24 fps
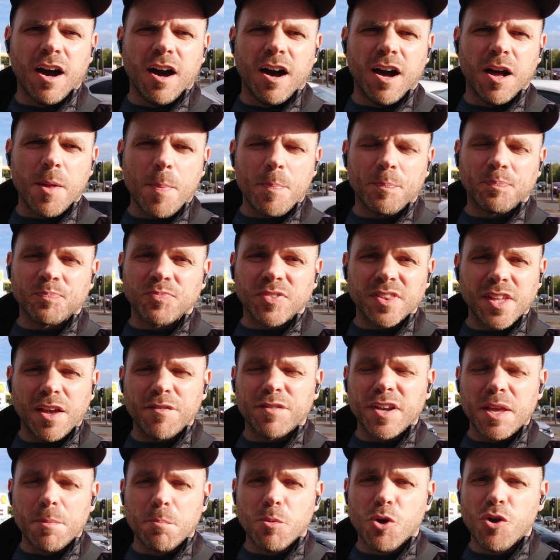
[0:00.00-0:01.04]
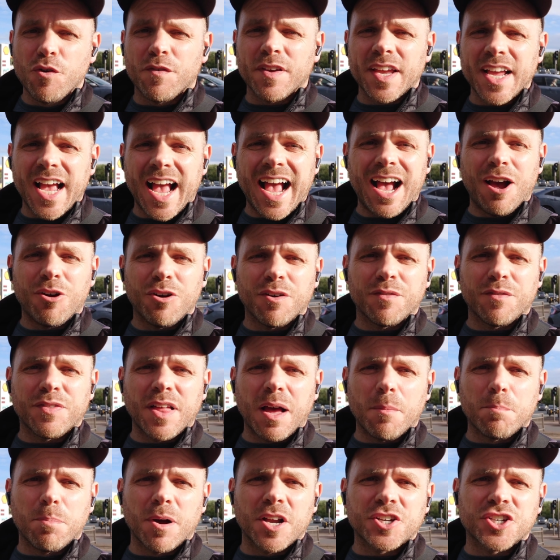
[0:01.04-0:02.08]
are definitely moving
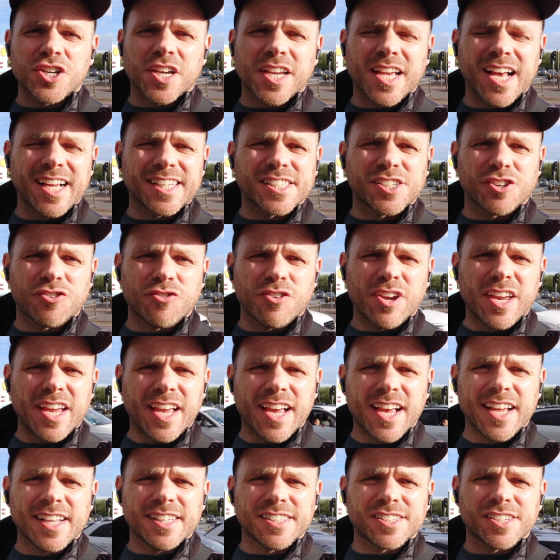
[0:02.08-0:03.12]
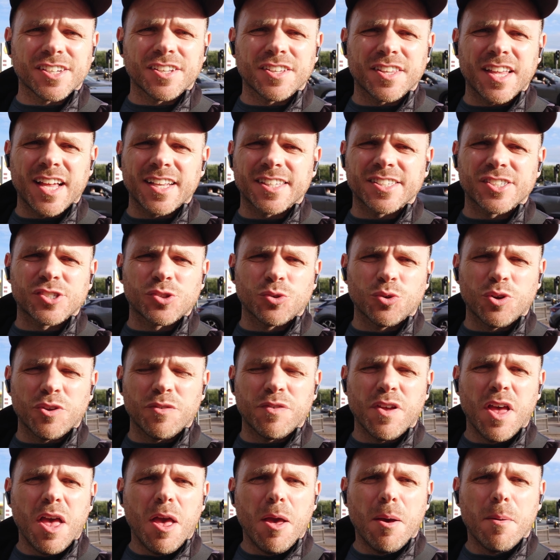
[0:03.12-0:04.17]
out of that budget category into that
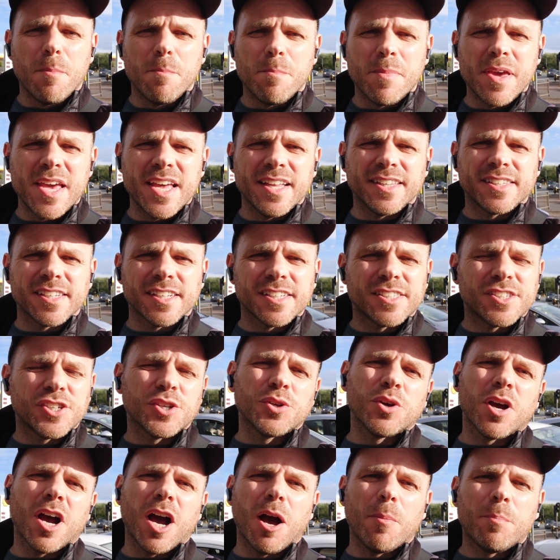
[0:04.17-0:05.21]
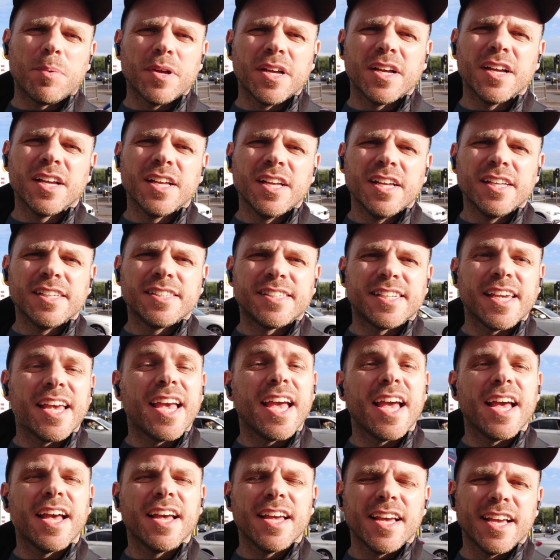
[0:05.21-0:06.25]
sort of mid to upper
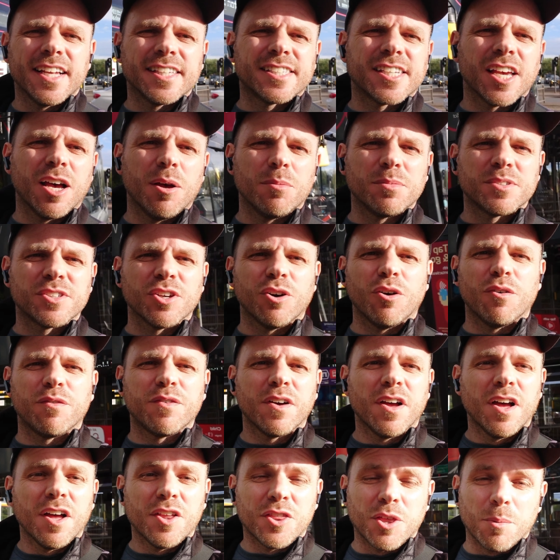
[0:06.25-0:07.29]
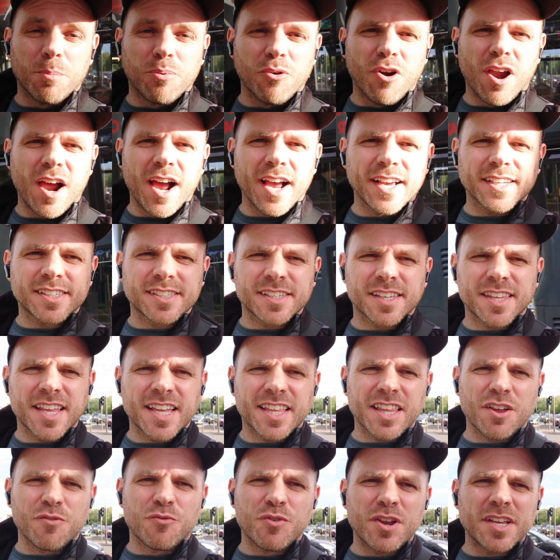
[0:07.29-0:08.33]
tier in terms of the price.
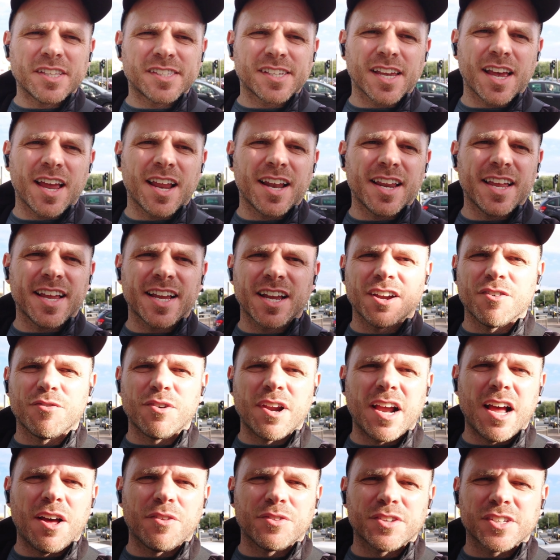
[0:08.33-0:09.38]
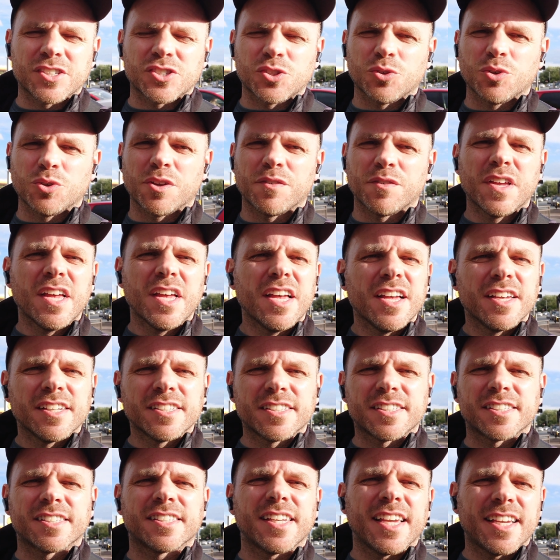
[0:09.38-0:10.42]
I think they're retailing around the sort of
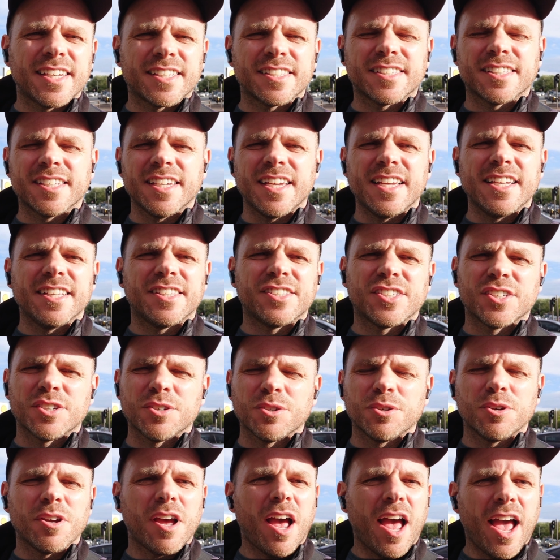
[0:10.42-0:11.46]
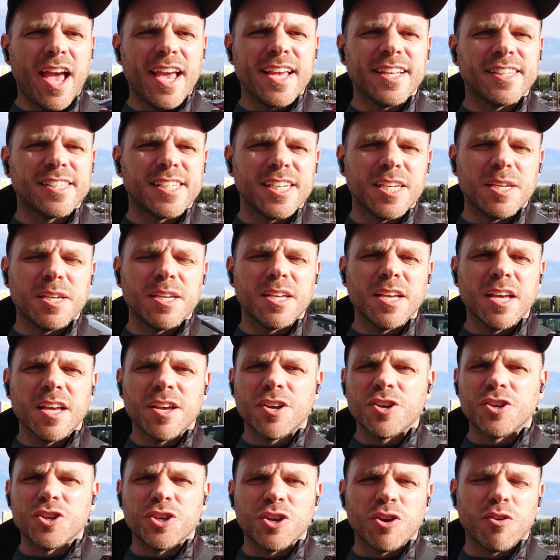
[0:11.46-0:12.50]
60 to 80
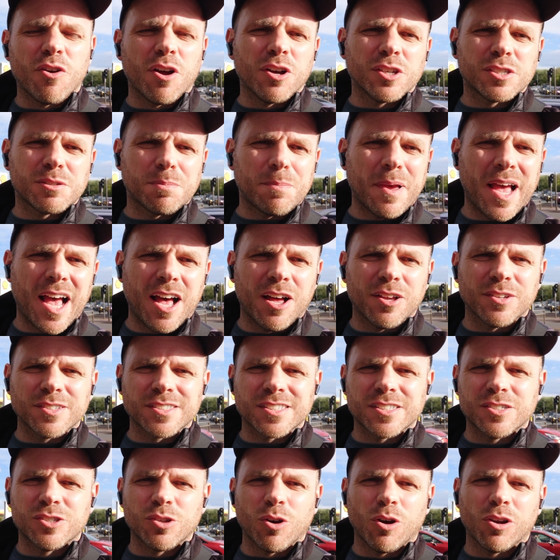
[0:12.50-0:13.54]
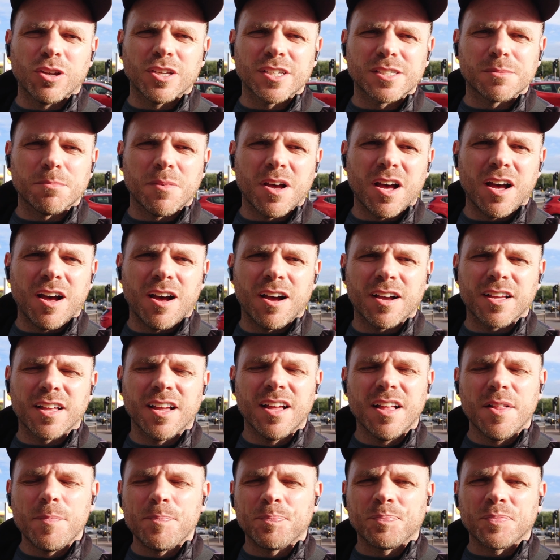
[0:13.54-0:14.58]
euros, pounds, dollars
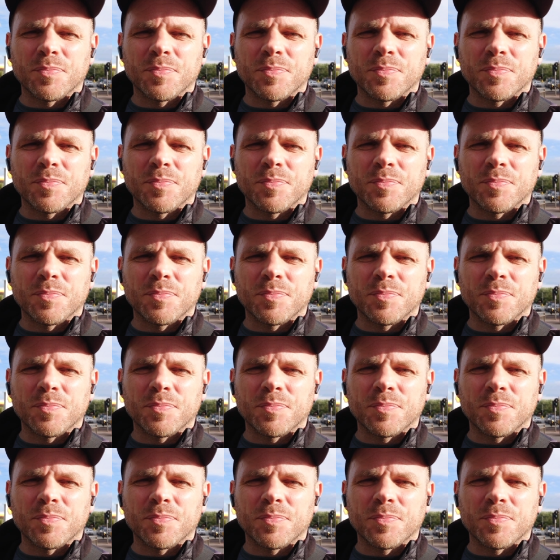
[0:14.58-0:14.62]
mark.